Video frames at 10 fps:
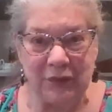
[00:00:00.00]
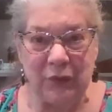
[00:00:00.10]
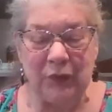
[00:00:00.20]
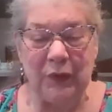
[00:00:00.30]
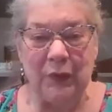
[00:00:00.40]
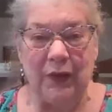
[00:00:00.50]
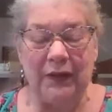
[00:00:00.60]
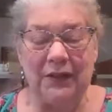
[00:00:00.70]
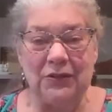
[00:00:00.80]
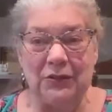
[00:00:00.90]
we
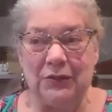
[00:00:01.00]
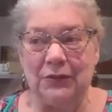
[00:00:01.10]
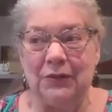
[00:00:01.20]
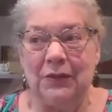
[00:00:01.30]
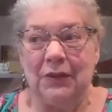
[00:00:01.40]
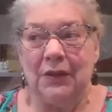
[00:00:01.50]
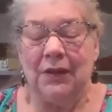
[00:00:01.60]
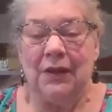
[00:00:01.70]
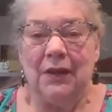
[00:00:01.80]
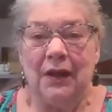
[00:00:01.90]
wanted to
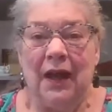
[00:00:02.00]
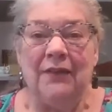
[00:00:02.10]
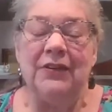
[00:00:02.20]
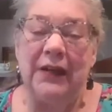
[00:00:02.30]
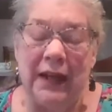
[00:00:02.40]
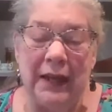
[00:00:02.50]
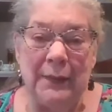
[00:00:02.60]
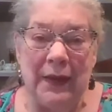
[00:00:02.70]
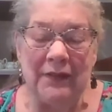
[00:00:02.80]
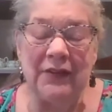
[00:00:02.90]
have a name,
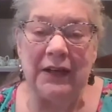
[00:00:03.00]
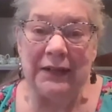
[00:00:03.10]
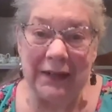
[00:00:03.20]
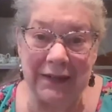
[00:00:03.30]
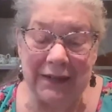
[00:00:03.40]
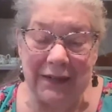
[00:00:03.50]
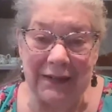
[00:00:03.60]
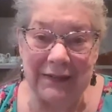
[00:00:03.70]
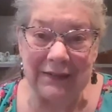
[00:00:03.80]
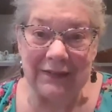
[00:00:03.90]
have an
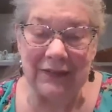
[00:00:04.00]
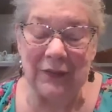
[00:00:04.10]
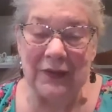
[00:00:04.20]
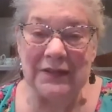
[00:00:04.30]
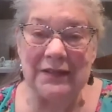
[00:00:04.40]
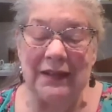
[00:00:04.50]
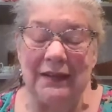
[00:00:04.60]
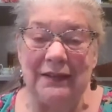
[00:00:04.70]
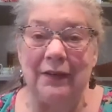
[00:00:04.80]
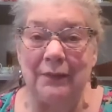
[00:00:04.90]
identity, So we could
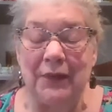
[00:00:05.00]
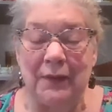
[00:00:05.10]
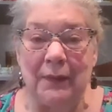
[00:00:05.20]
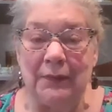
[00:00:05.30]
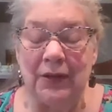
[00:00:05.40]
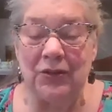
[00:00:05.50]
say, I'm not